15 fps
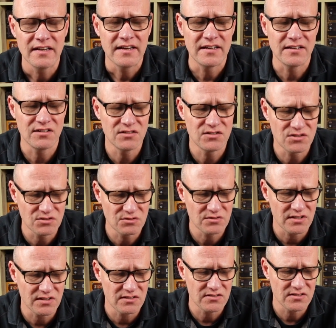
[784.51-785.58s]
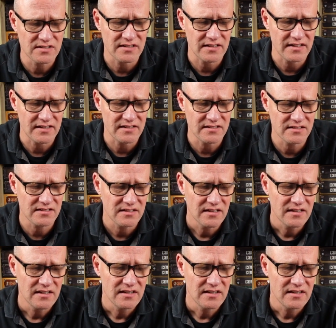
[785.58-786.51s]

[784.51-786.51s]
and you do those as